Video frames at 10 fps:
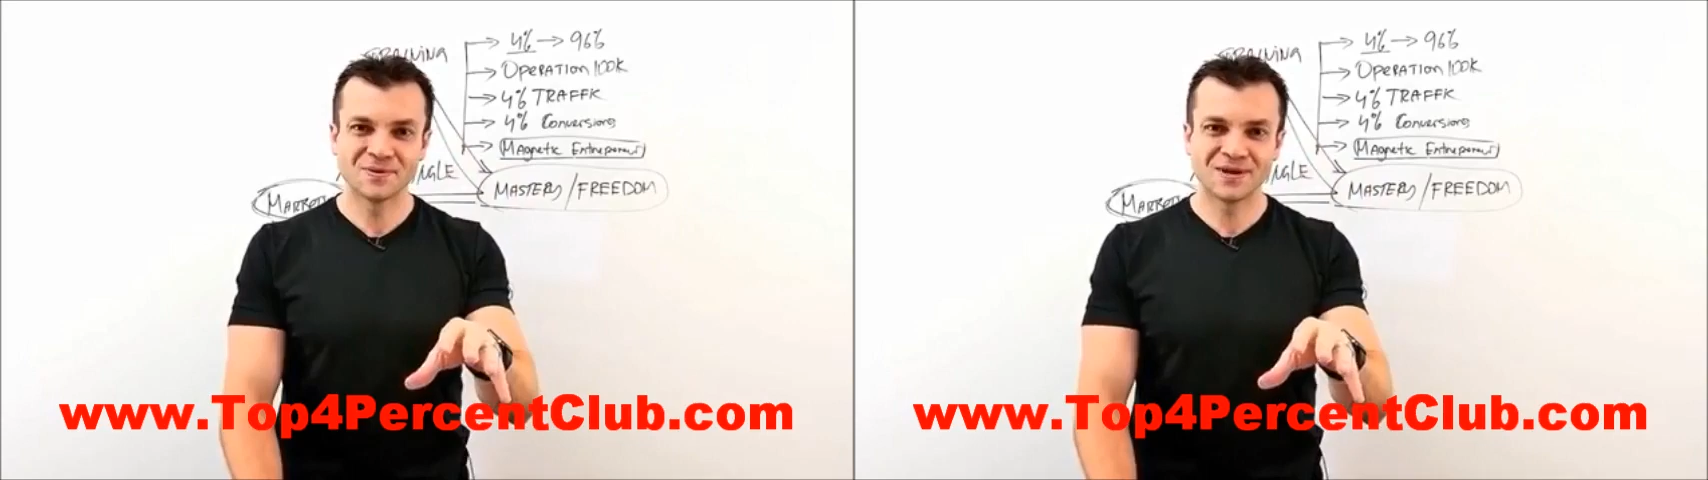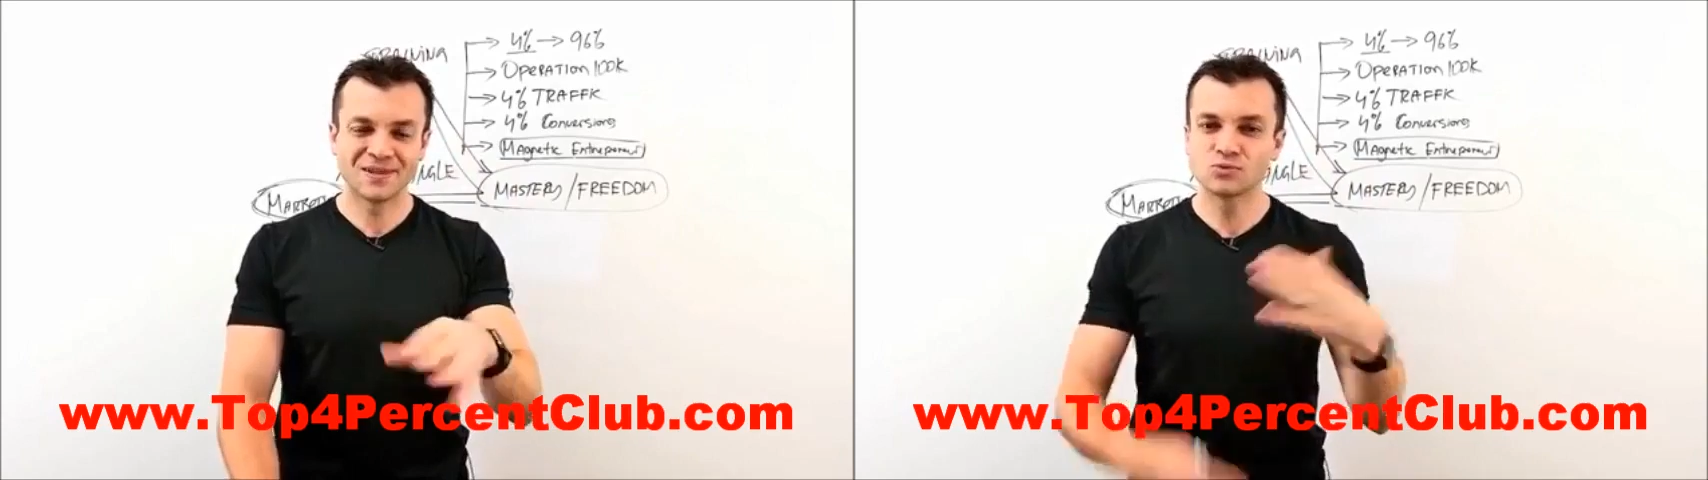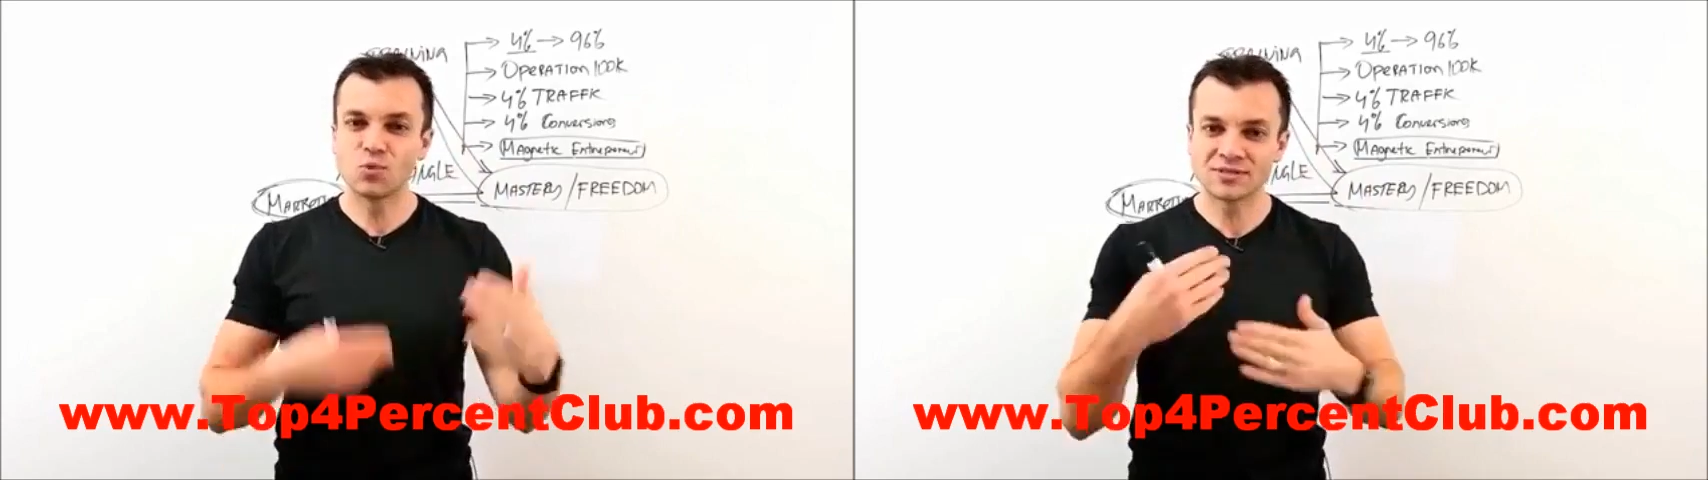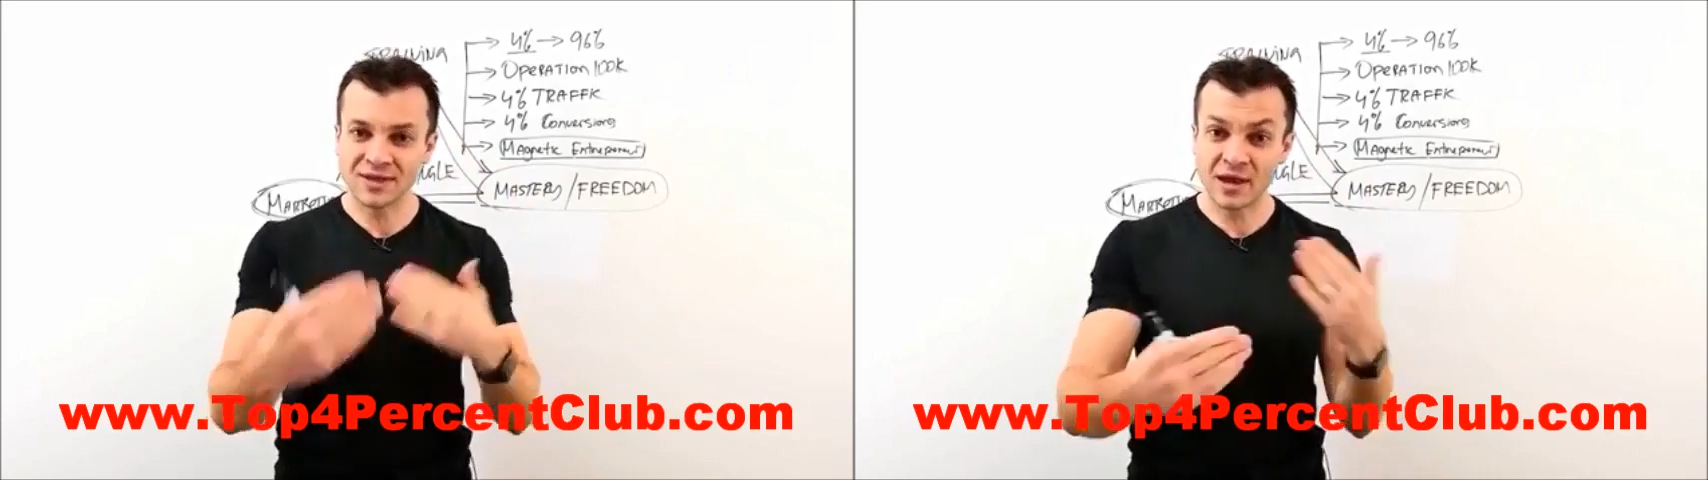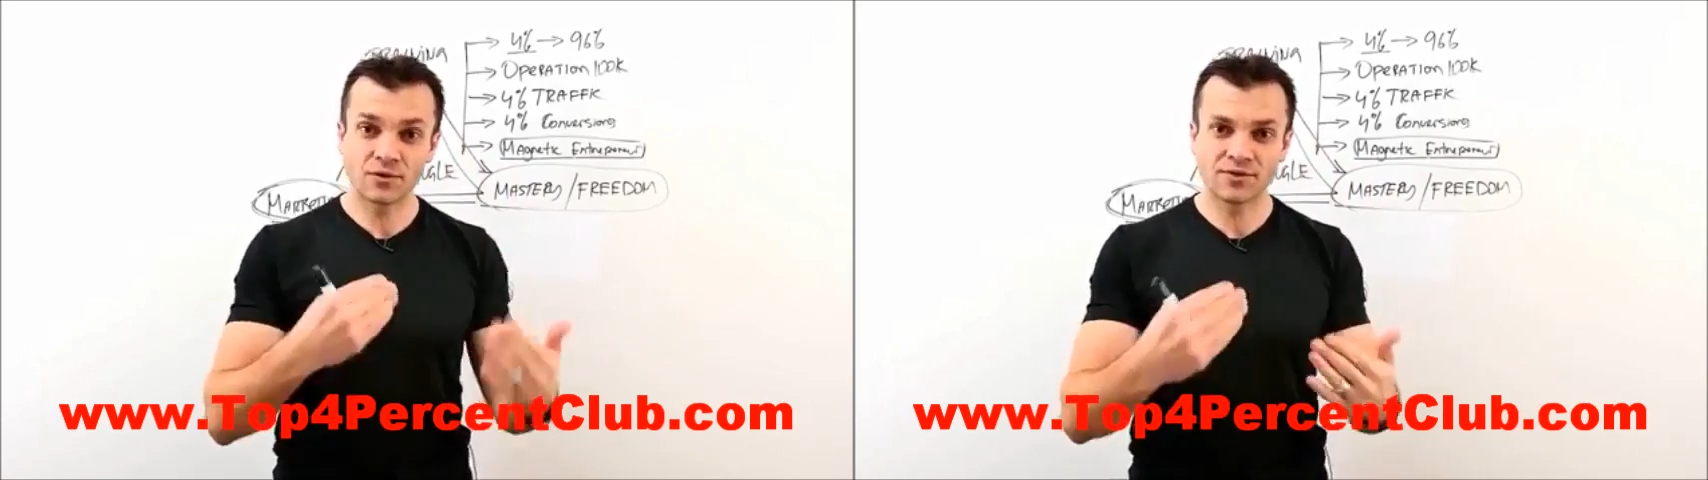Okay, let's work
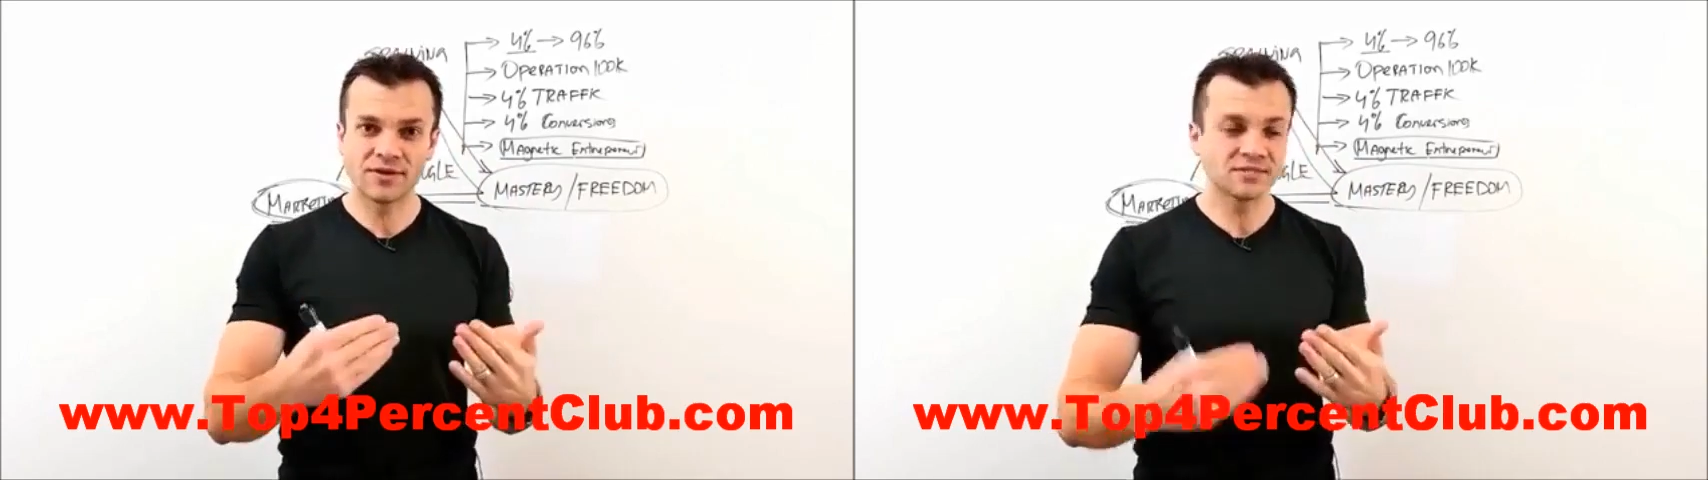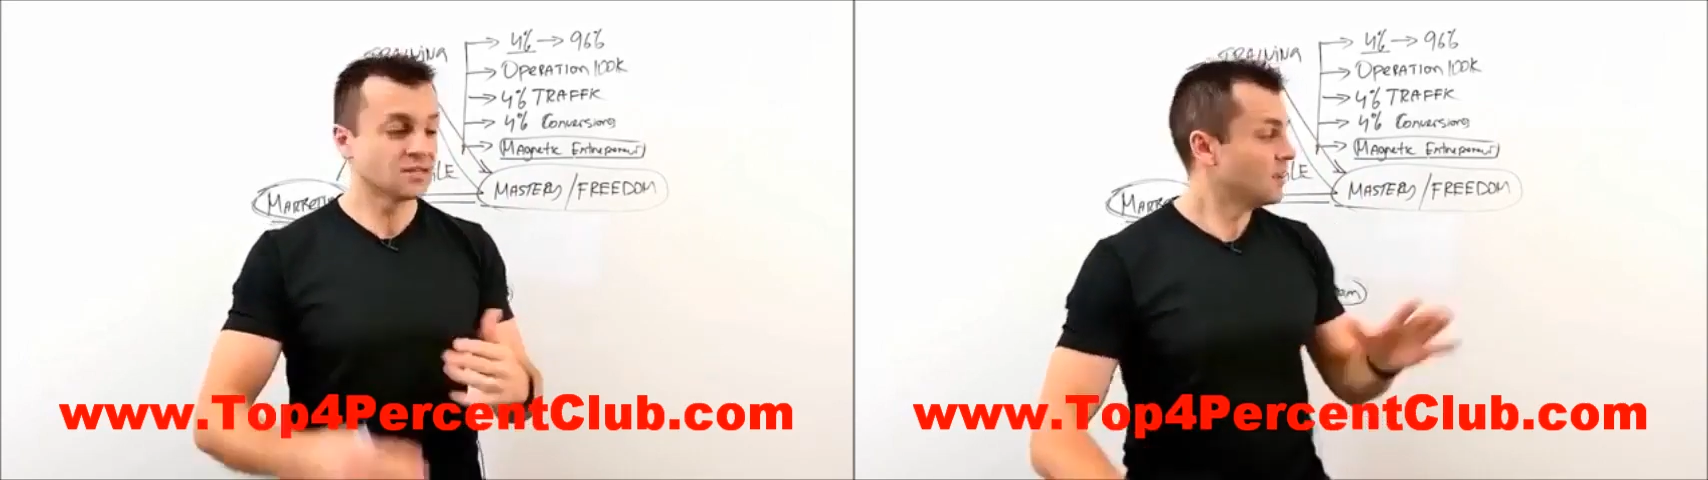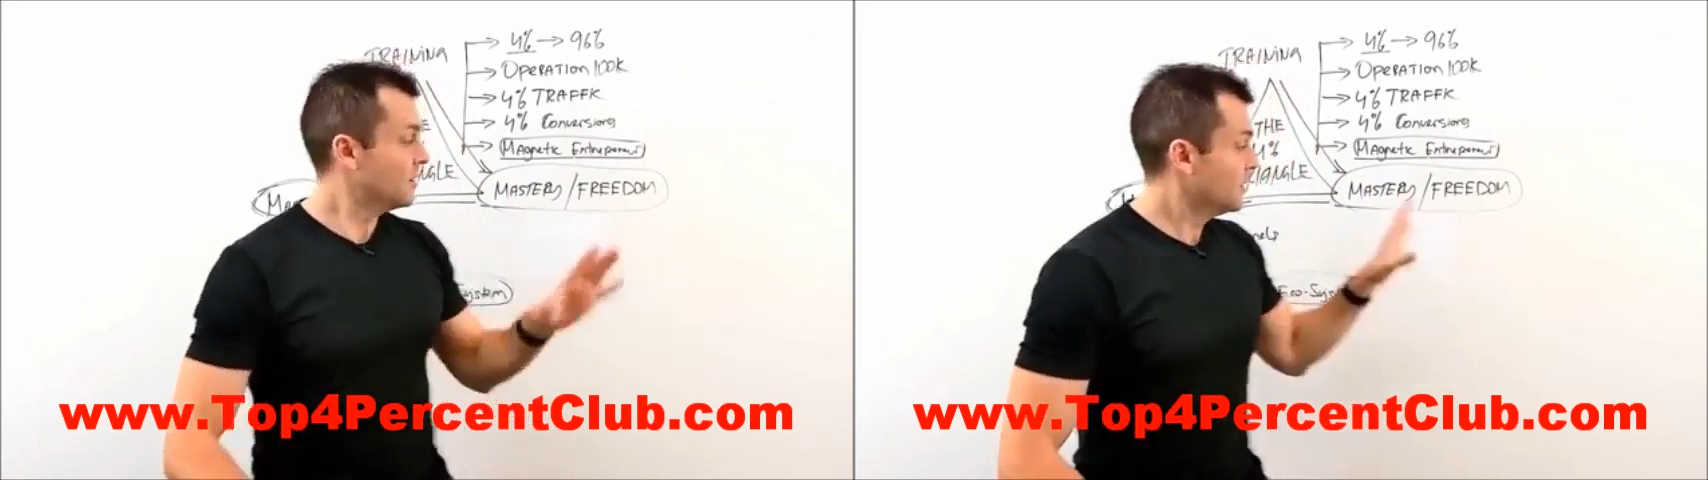together on this.